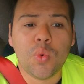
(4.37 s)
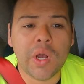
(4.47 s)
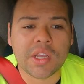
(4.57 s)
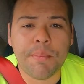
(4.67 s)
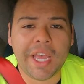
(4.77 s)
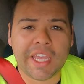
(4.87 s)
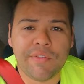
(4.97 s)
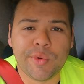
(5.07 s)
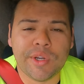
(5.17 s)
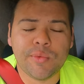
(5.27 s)
Welcome back,
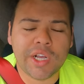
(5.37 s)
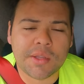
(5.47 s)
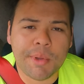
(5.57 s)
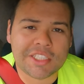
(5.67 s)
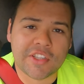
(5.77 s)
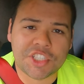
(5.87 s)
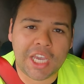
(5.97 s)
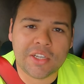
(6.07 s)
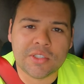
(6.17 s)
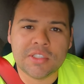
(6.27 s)
everyone. Welcome back to the
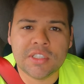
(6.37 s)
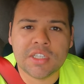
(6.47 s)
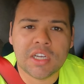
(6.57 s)
channel.